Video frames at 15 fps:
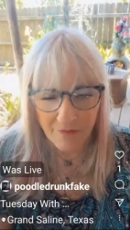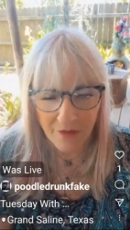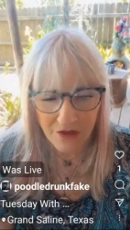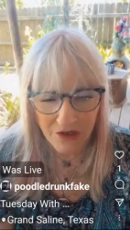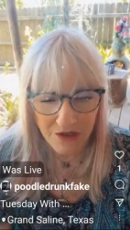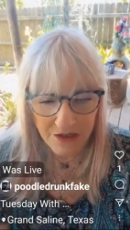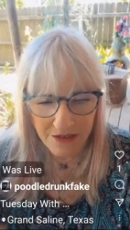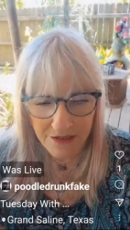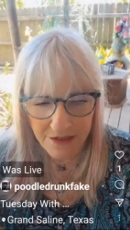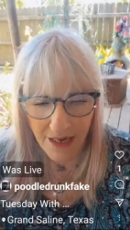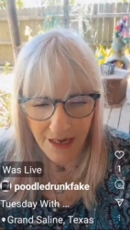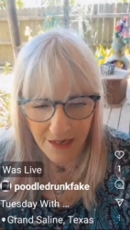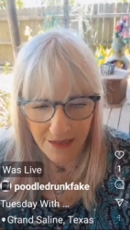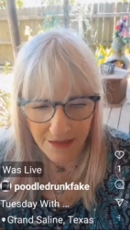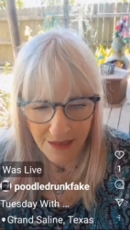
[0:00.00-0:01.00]
have much to
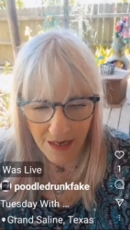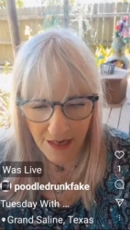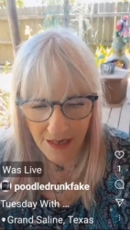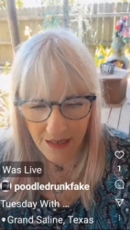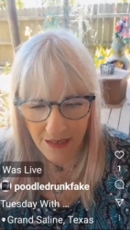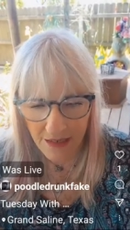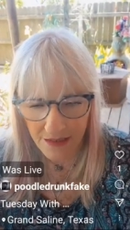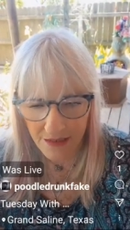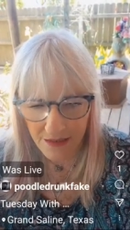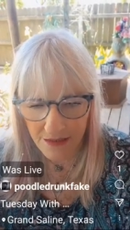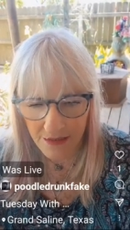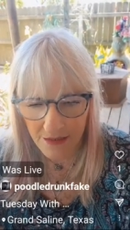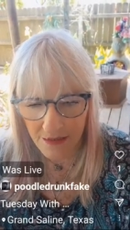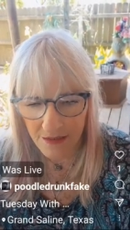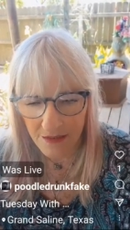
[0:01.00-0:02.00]
say today.
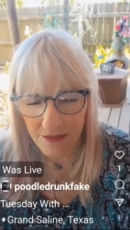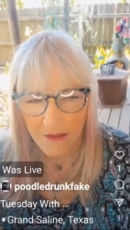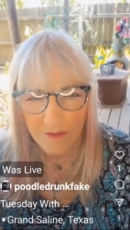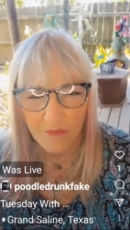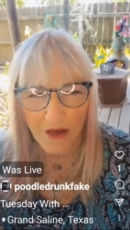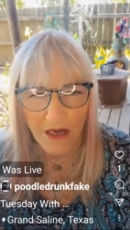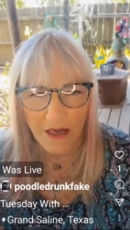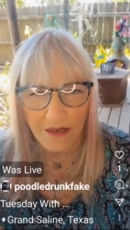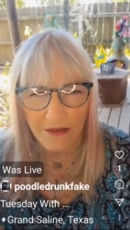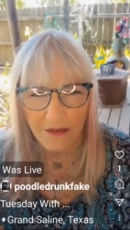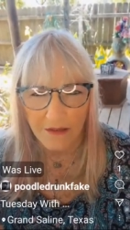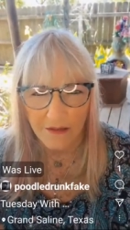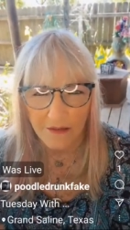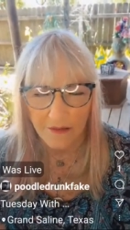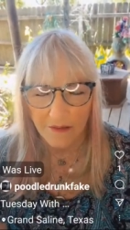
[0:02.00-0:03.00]
But
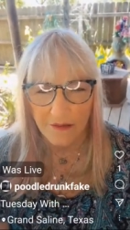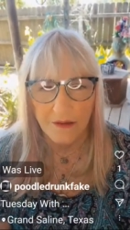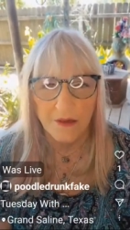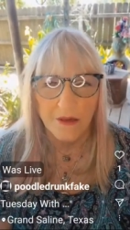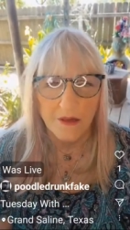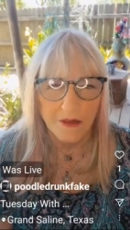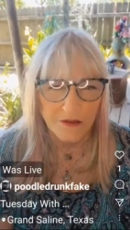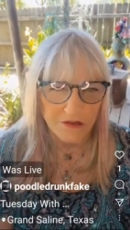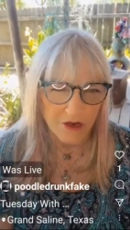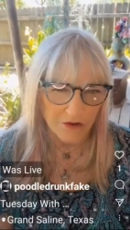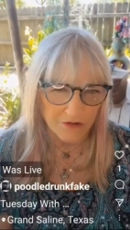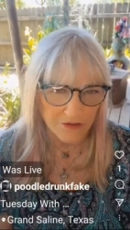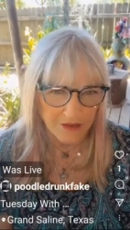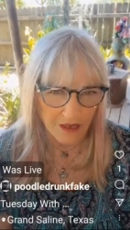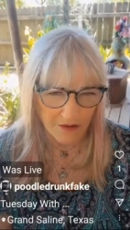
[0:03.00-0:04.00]

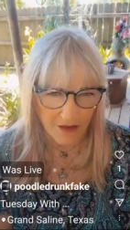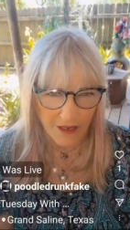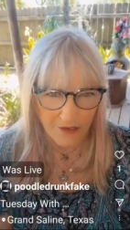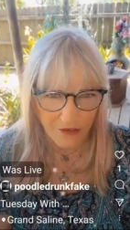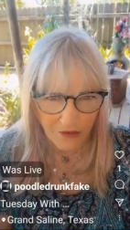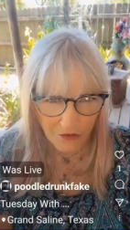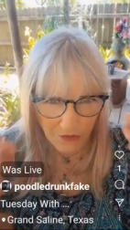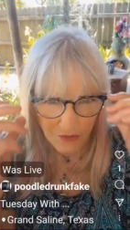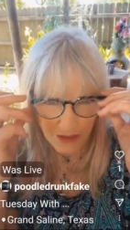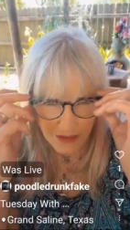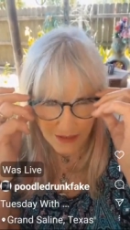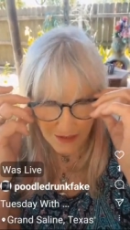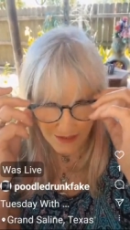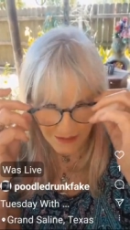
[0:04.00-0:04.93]
turns out I do.